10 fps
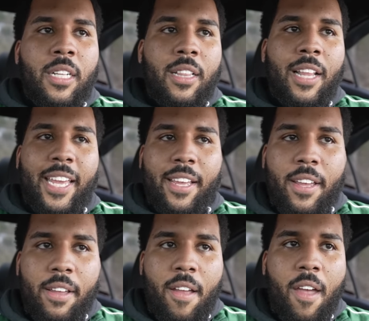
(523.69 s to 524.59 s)

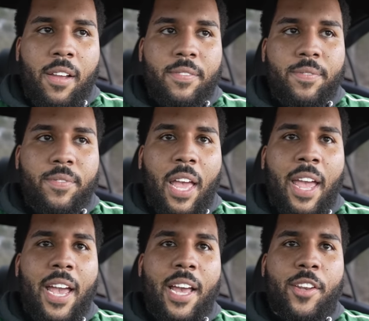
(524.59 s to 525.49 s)
link,
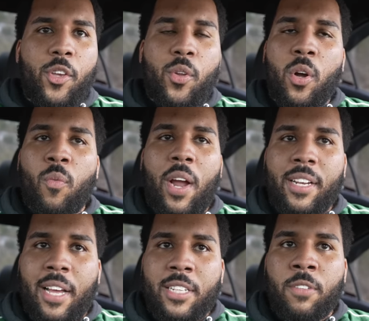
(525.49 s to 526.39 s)
and you don't
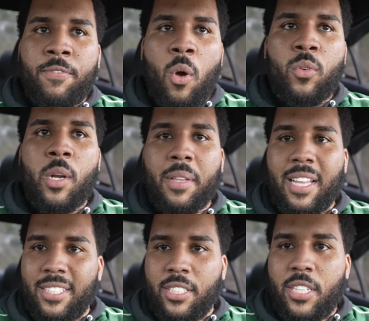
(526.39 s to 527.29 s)
recognize the phone number
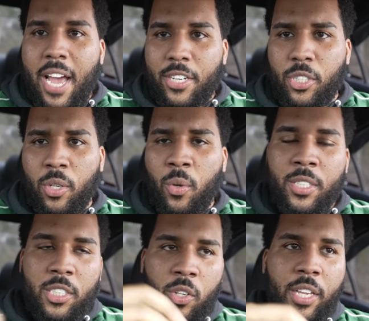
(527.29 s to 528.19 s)
that it's attached to,
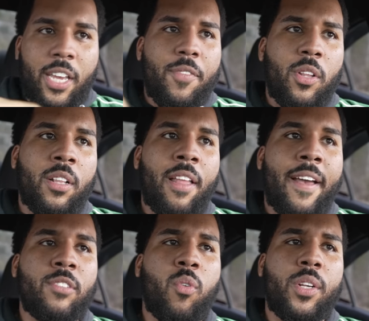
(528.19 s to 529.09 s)
because it's going to give you the
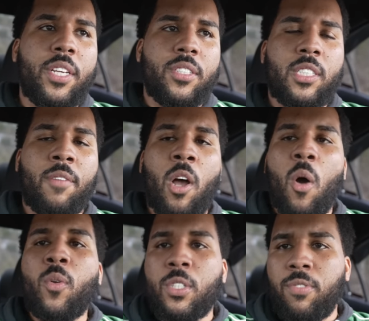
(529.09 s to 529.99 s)
last four digits of the
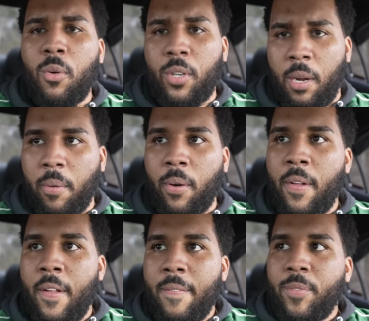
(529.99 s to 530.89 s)
owner's phone number.
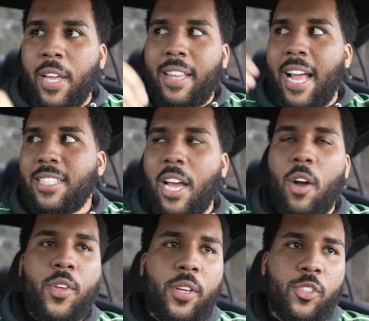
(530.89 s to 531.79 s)
And that's how
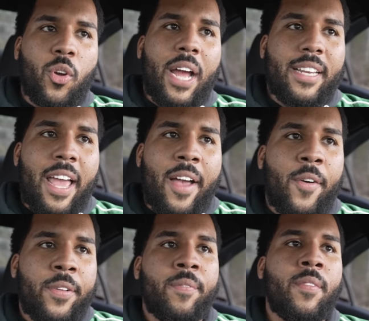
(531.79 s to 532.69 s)
you can track
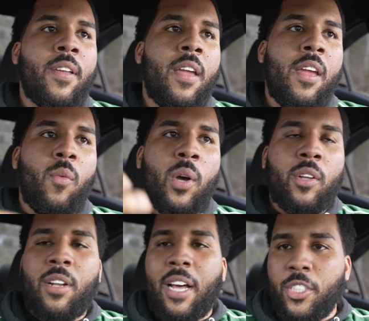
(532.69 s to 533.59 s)
down
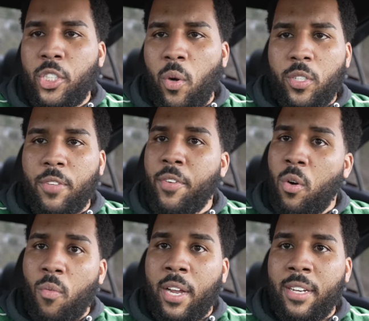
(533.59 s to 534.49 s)
whether or not it's yours. If you
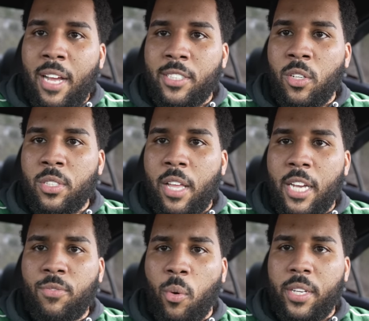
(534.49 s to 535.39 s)
don't recognize those
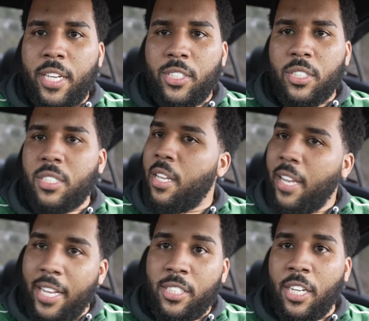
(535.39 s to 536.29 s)
last four digits,
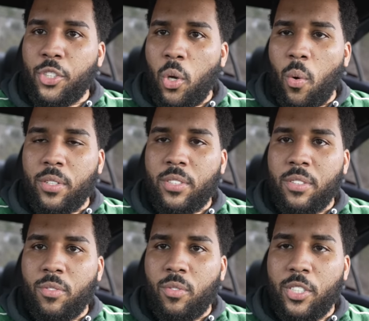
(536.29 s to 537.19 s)
it's not yours.
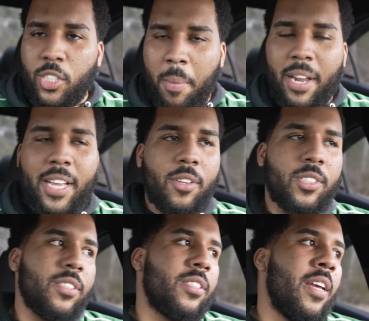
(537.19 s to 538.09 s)
It's somebody
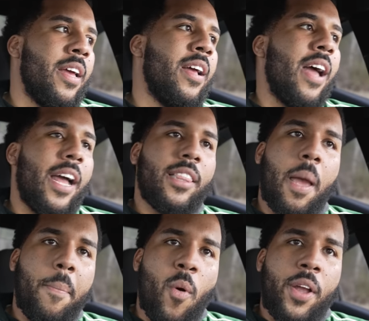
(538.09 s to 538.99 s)
else's. At
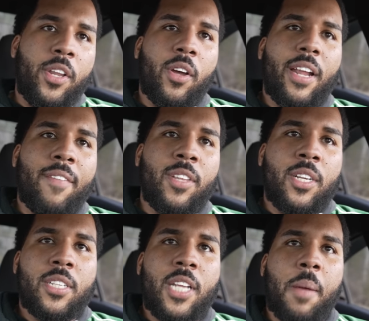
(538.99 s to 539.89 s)
that point, you're going to have to
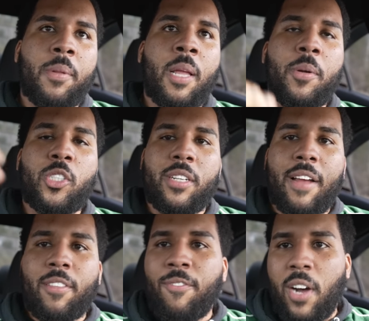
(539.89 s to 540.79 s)
disable it, but you're going to
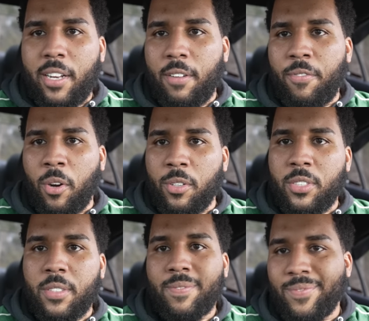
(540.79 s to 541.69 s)
have to find it
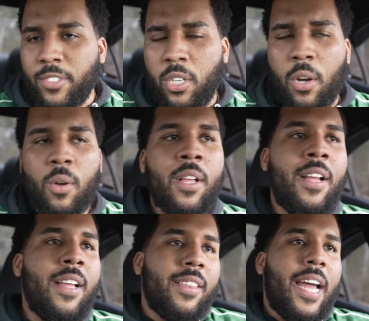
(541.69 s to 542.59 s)
first. So
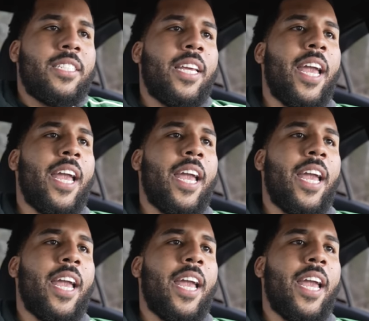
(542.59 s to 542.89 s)
that's the